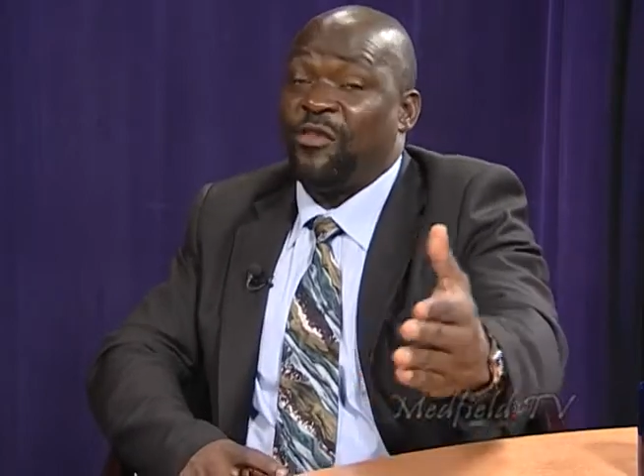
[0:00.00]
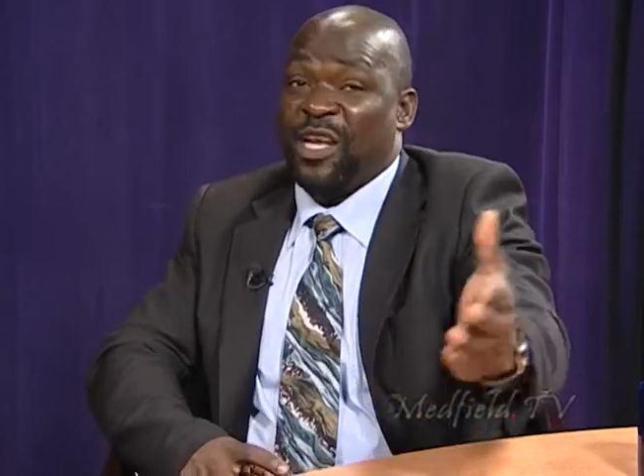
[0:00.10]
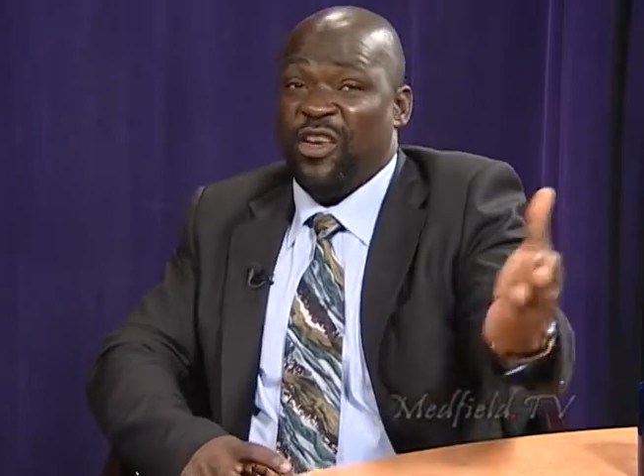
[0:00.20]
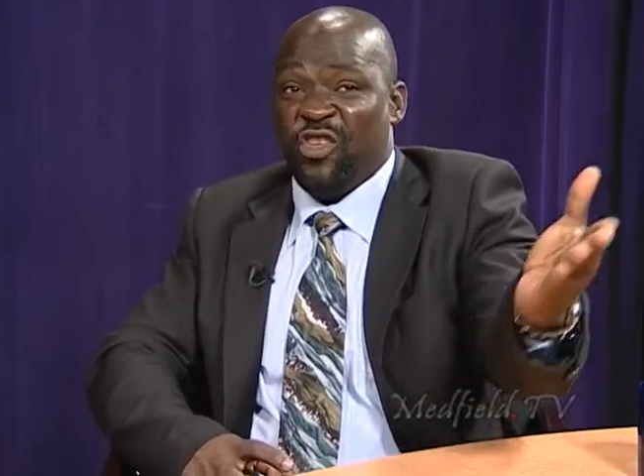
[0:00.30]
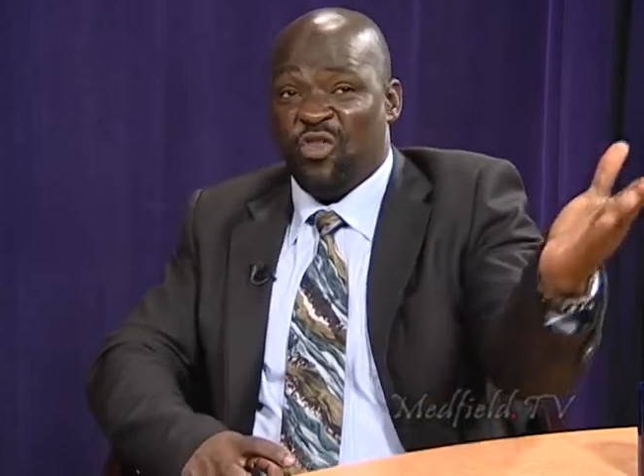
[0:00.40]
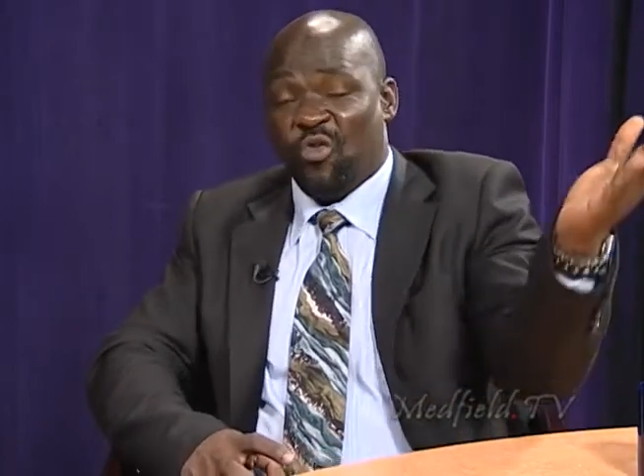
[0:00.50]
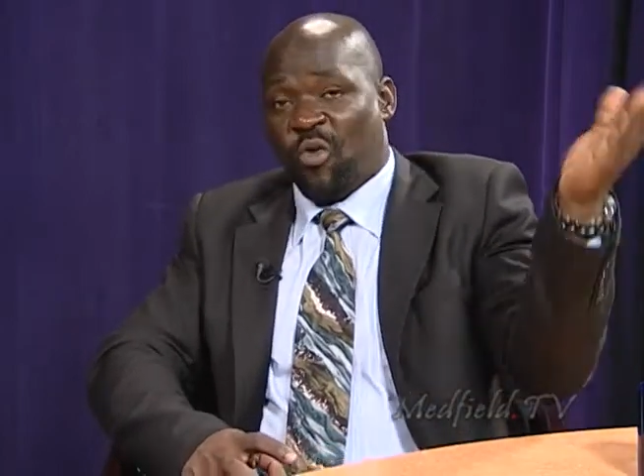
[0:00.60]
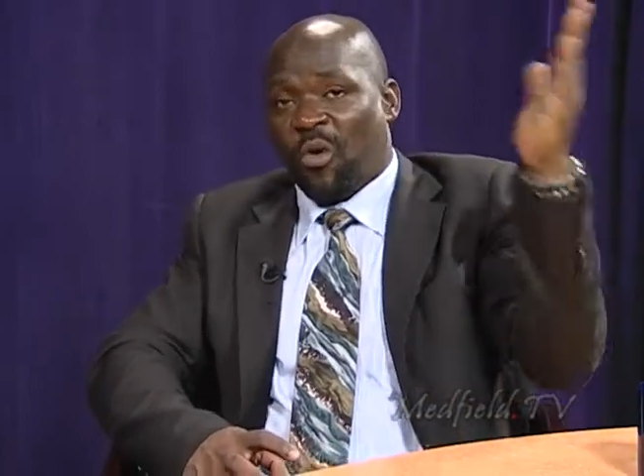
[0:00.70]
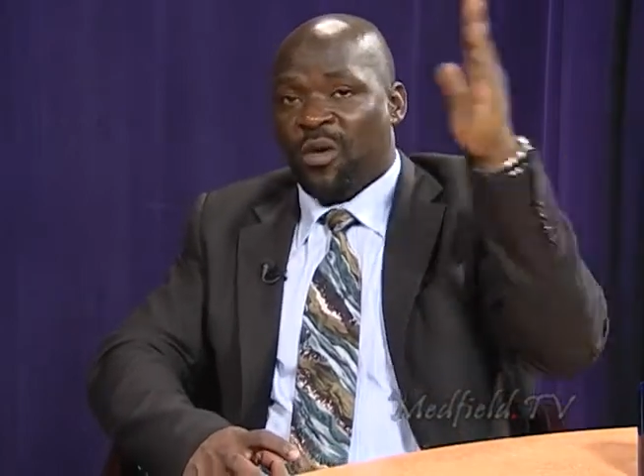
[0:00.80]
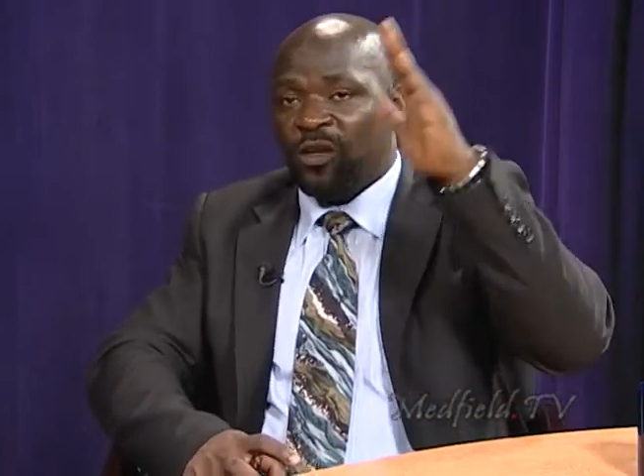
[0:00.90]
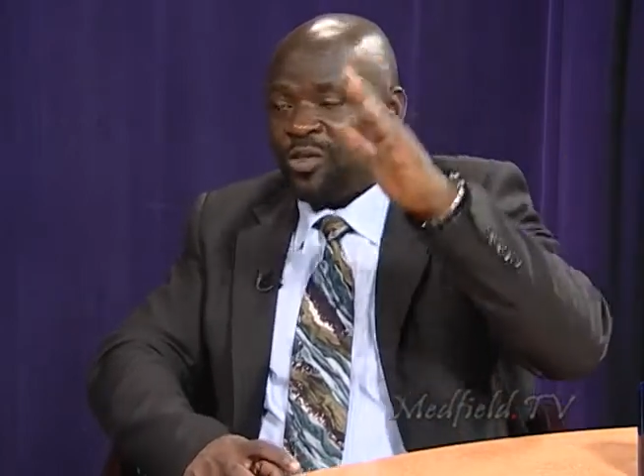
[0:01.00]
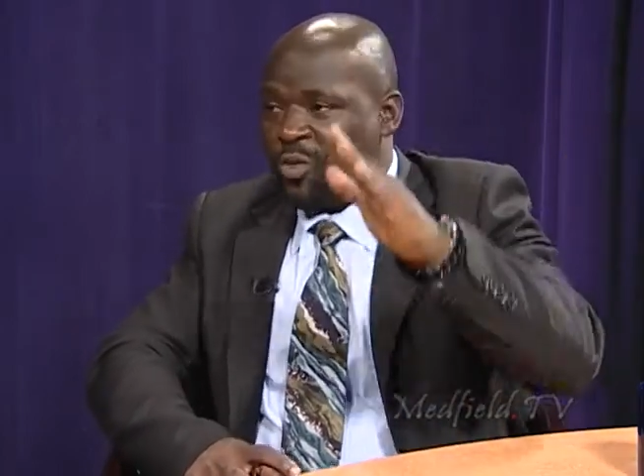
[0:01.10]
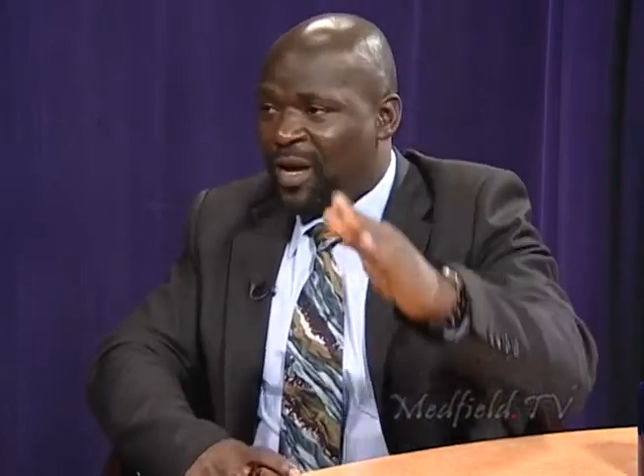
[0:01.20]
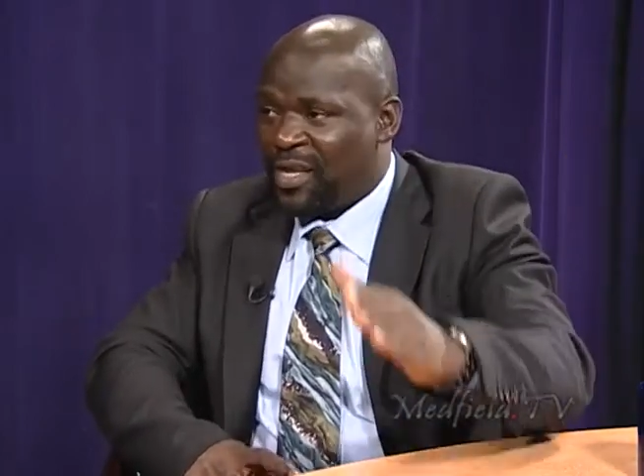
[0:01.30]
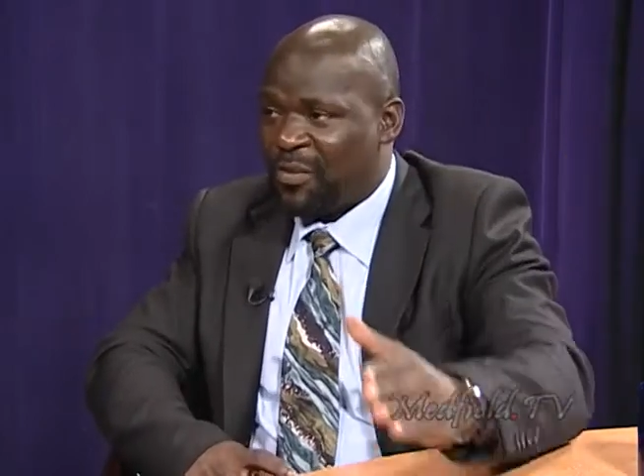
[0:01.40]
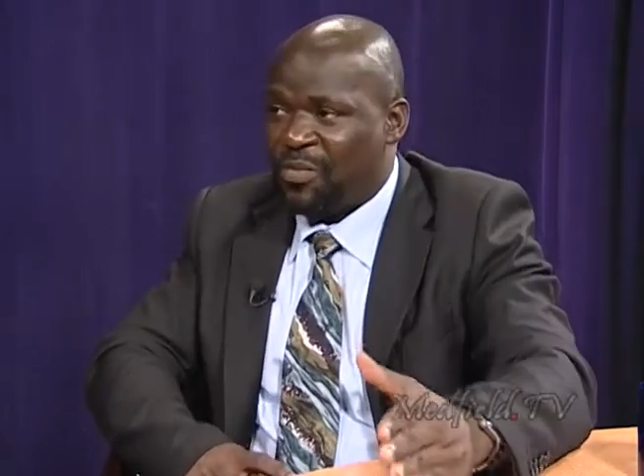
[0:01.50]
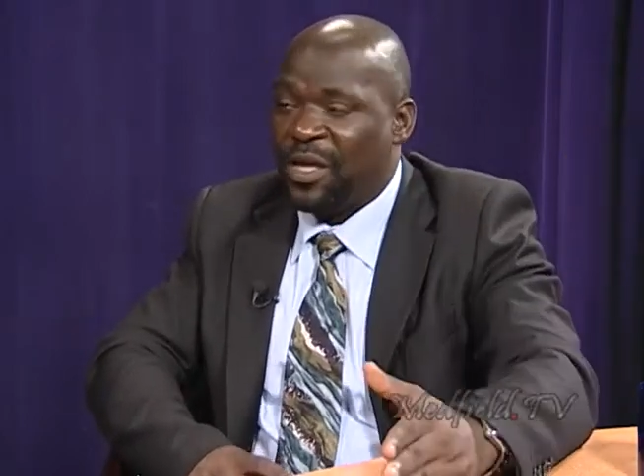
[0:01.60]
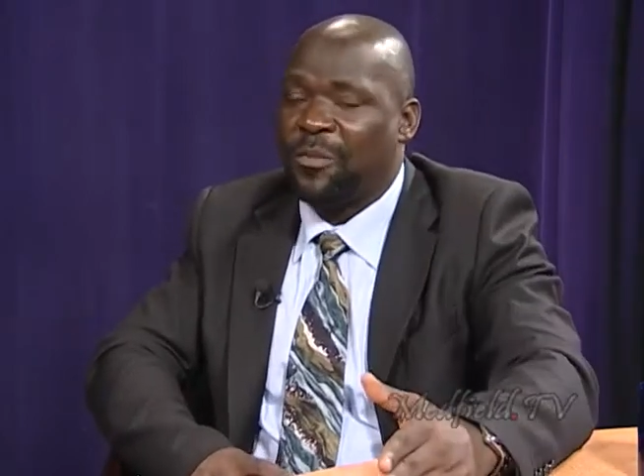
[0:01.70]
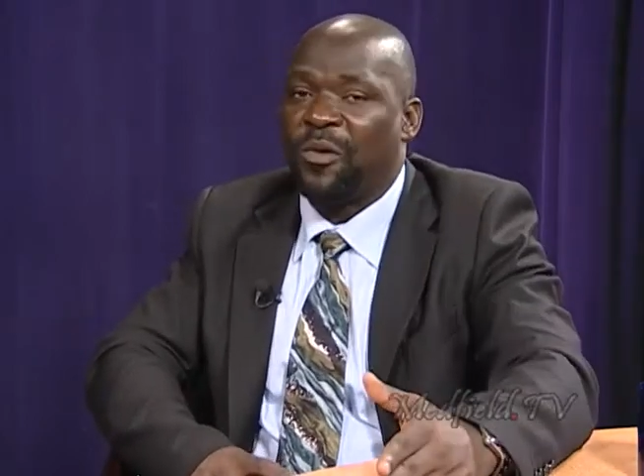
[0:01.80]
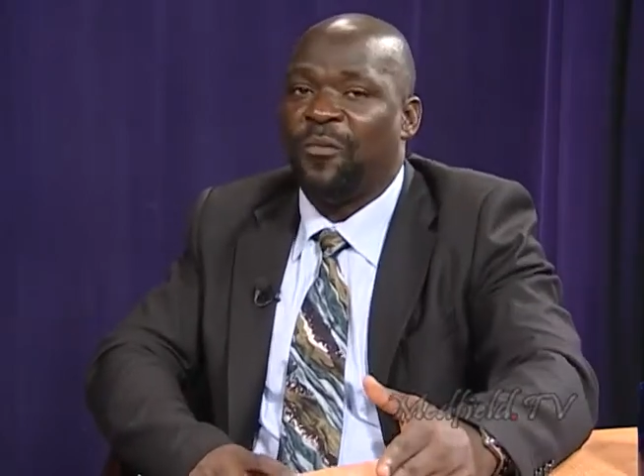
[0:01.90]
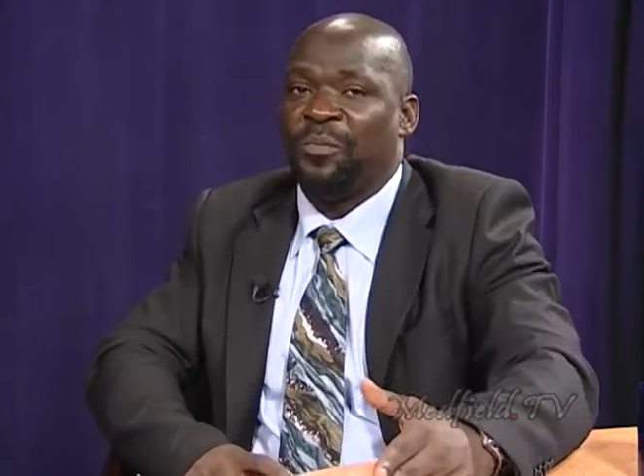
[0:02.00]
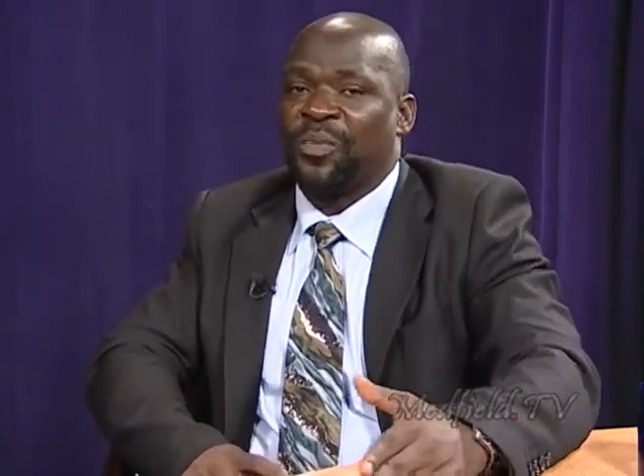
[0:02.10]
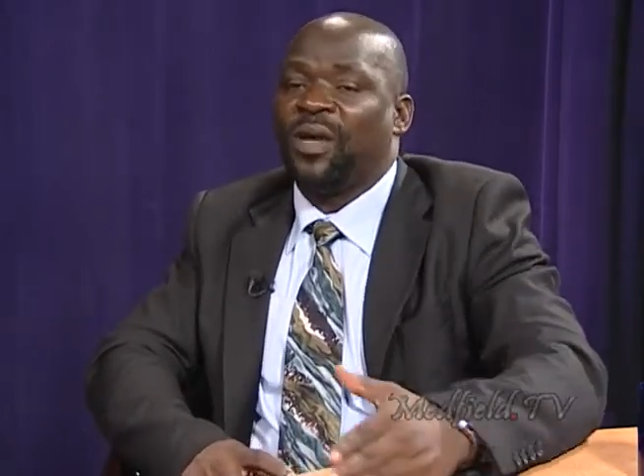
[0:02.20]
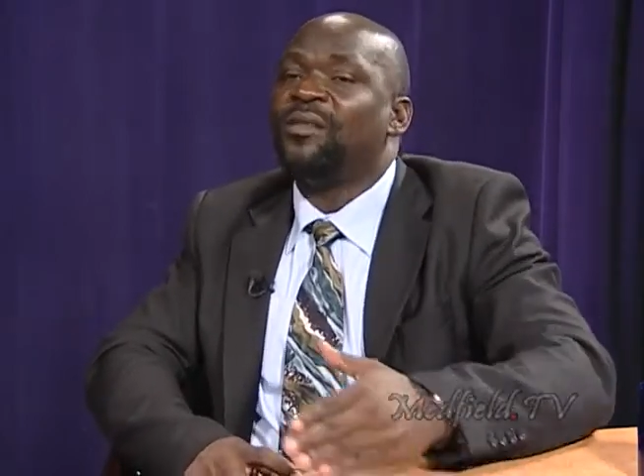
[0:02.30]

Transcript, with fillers: renewal to other people. people.